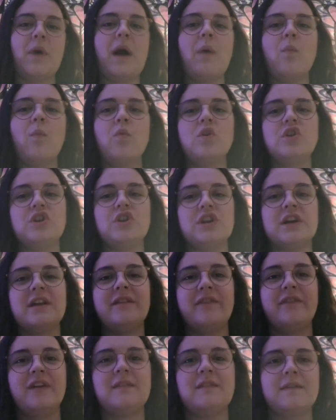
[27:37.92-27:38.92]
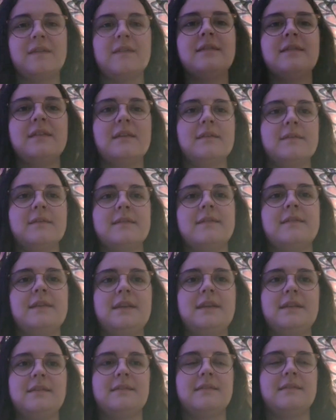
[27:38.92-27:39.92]
I wonder if he'd still
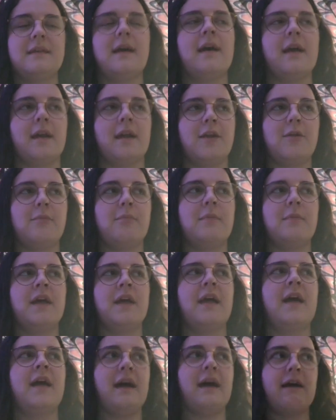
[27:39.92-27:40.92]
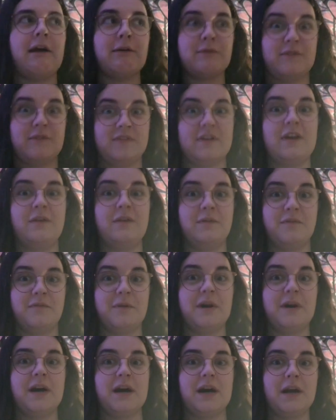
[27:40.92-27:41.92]
see the time outside of
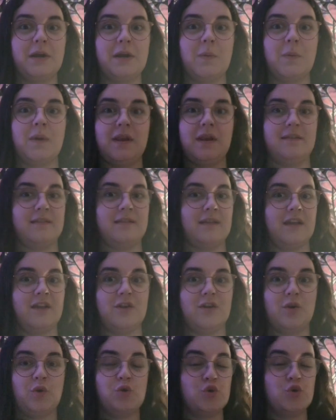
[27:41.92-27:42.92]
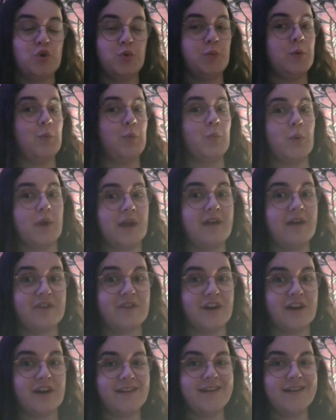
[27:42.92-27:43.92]
work when he's like doing whatever